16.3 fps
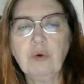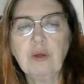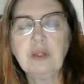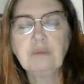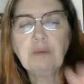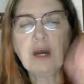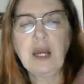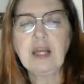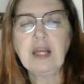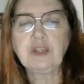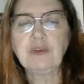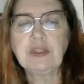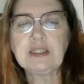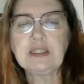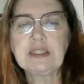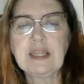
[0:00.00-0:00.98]
and the pine
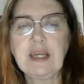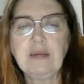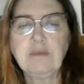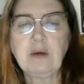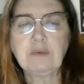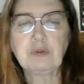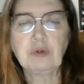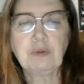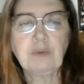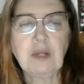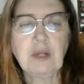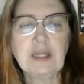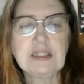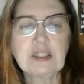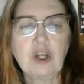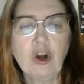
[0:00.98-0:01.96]
trees came up to
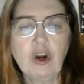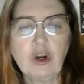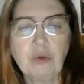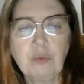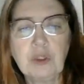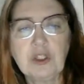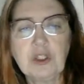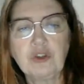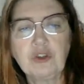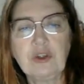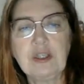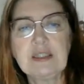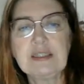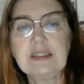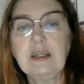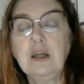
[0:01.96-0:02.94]
replace the hardwood
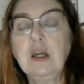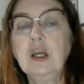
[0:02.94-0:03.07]
trees.